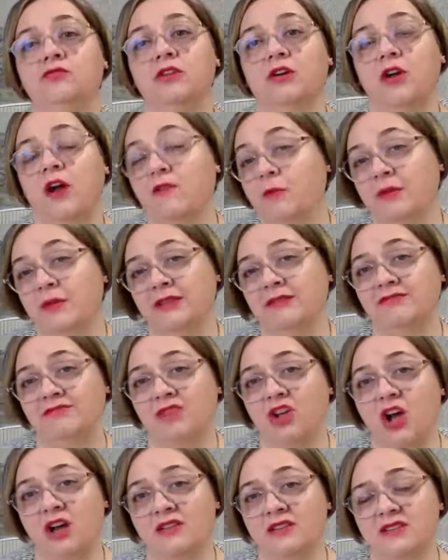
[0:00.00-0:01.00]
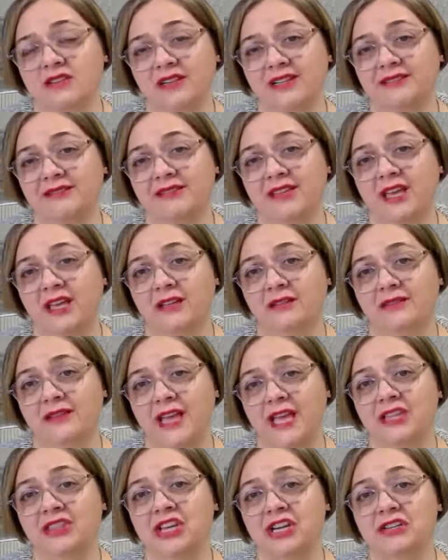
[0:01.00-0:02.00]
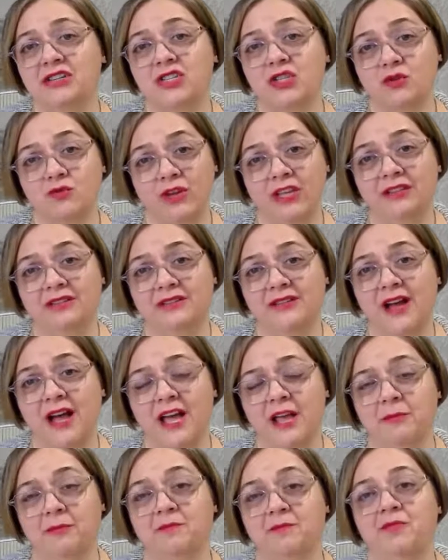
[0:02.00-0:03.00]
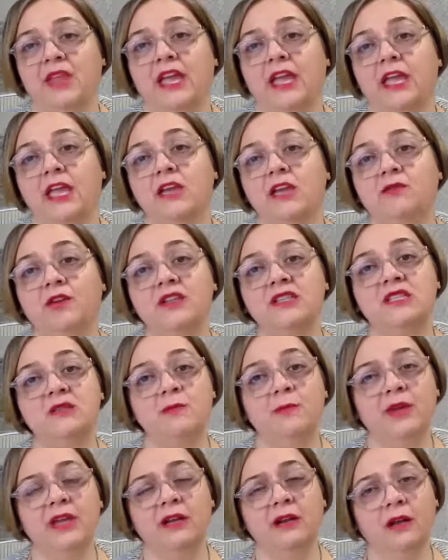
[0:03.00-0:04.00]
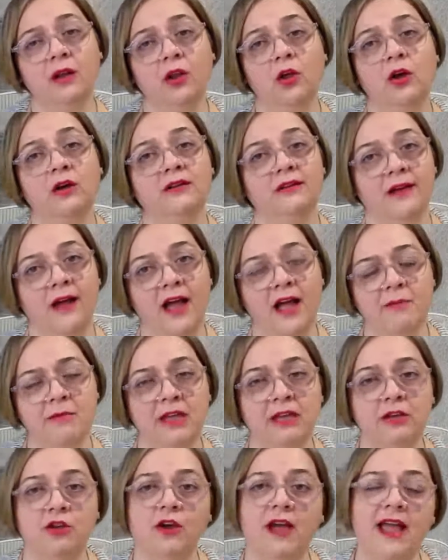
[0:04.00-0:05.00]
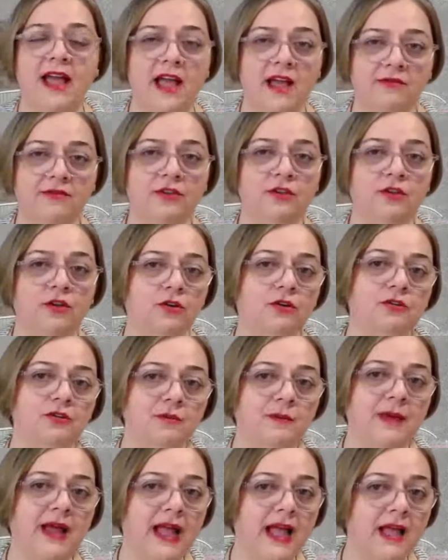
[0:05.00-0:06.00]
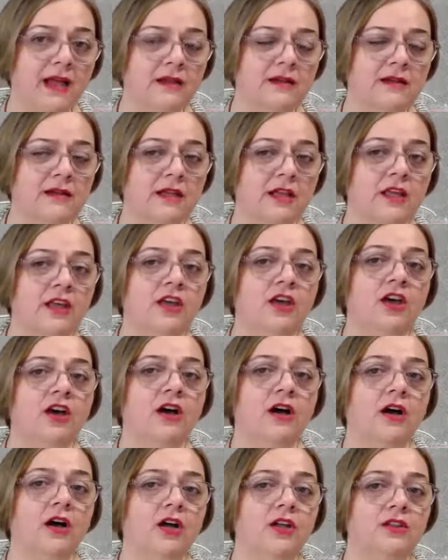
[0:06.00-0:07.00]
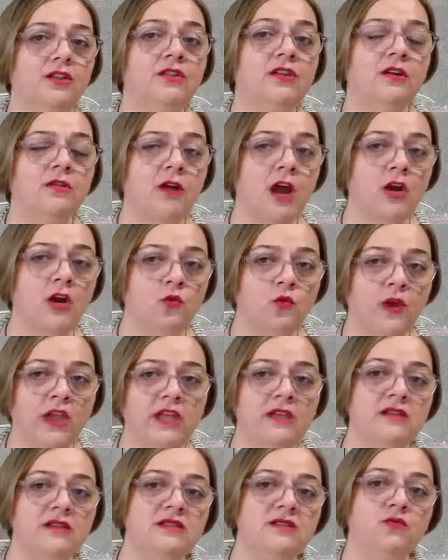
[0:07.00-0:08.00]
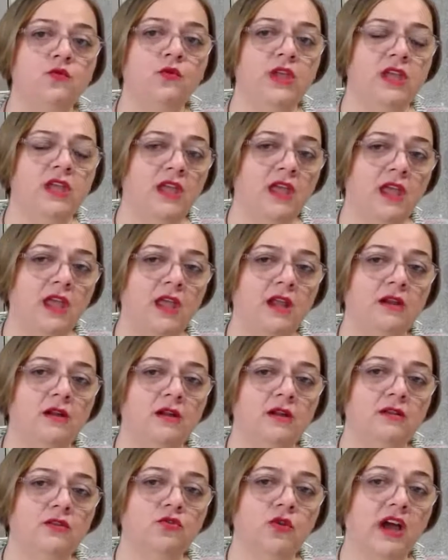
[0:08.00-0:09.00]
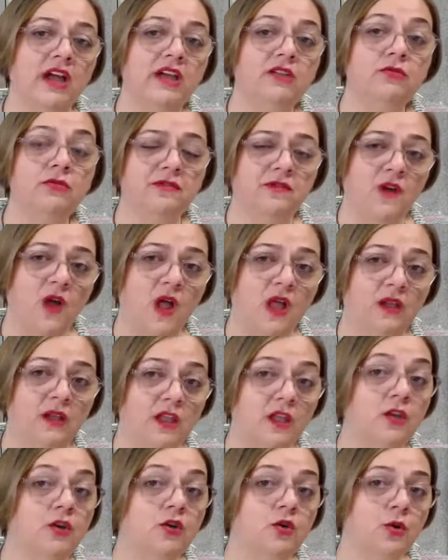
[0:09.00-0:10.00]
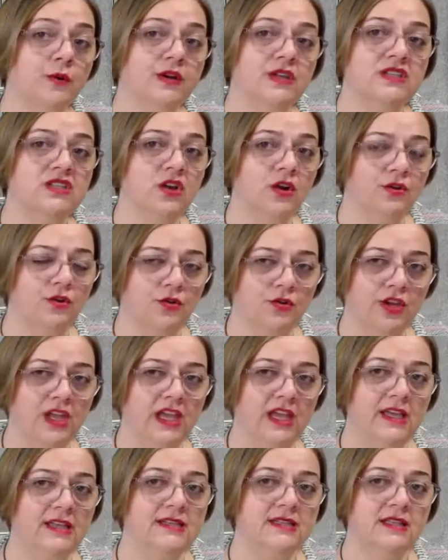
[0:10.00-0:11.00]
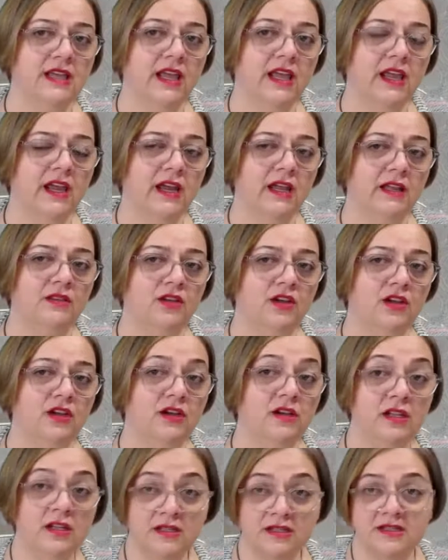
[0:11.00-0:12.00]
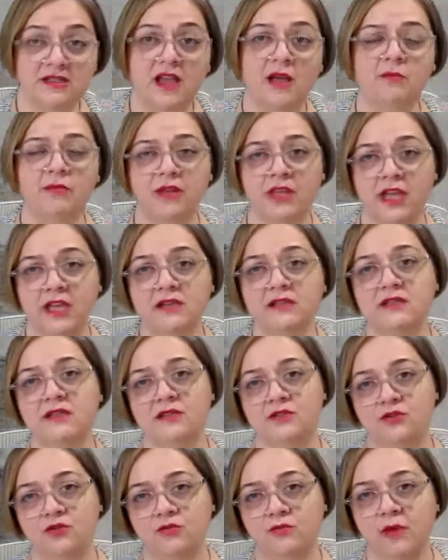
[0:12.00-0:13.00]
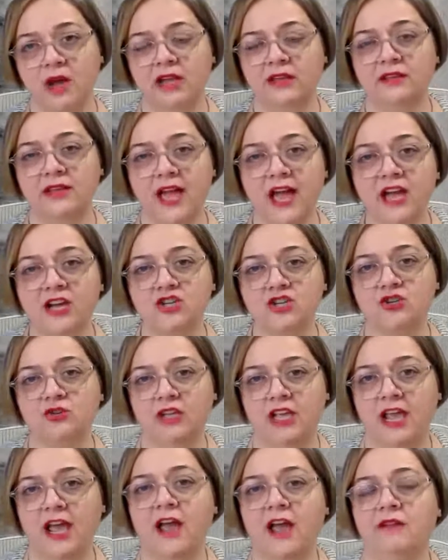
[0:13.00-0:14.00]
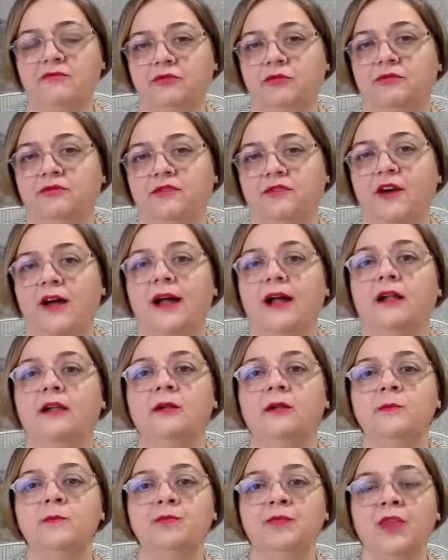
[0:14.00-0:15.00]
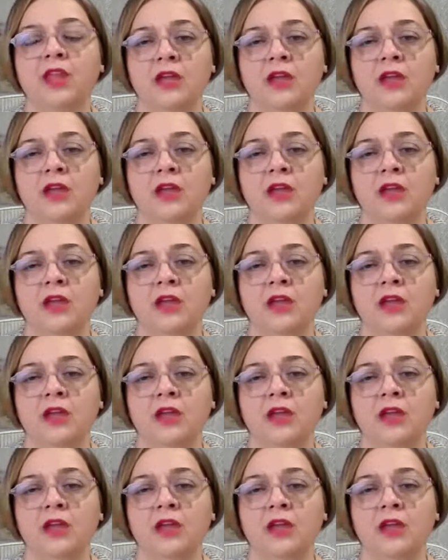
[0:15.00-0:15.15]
the government consulate can take their sweet time. If it's been a long time and you haven't heard back, there are ways we can try to file inquiries on your case. And in some cases, you might actually have to file